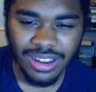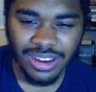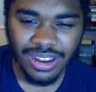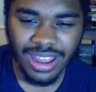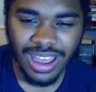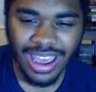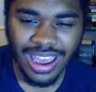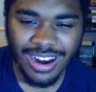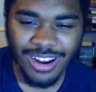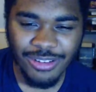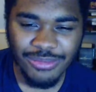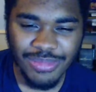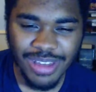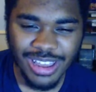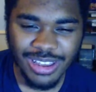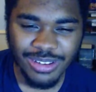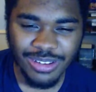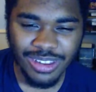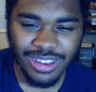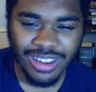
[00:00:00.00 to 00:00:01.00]
Hey, don't
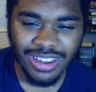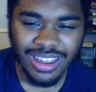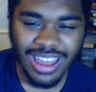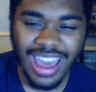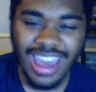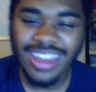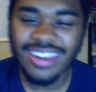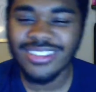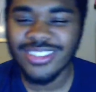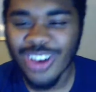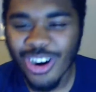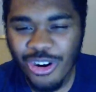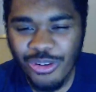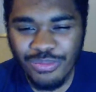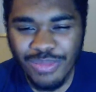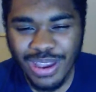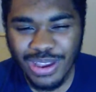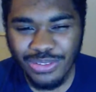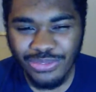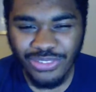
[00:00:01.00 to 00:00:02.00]
make
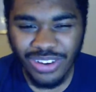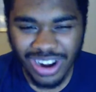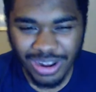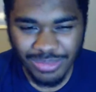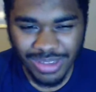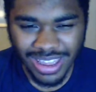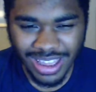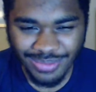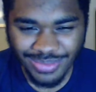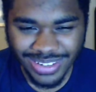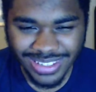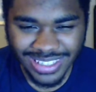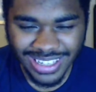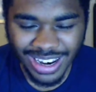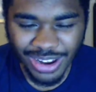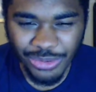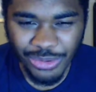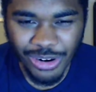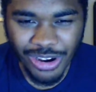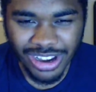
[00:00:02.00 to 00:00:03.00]
fun of me. I'm still
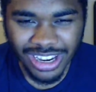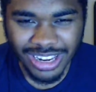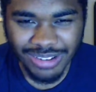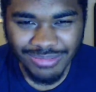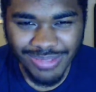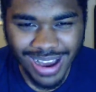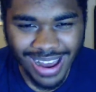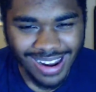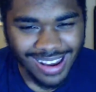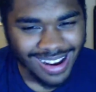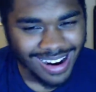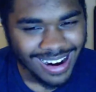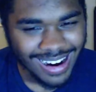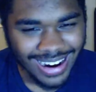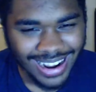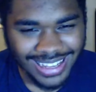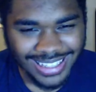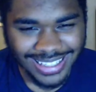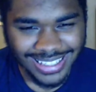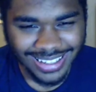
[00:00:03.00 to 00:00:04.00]
a working man.
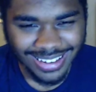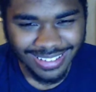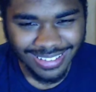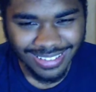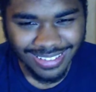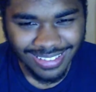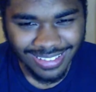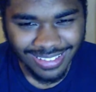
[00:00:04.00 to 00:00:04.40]
Alright, yo.